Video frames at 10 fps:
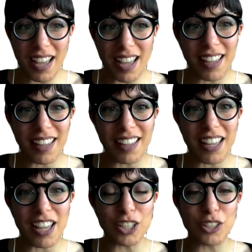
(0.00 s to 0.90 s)
Uh,
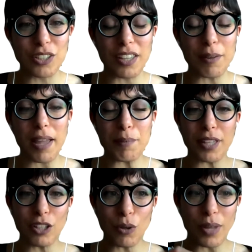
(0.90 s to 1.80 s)
I-
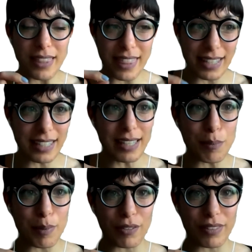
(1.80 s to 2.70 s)
in thinking
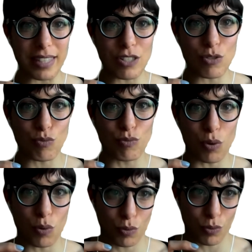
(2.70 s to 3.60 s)
about these
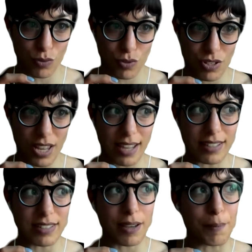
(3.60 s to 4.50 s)
roles
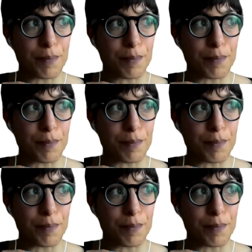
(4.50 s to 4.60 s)
and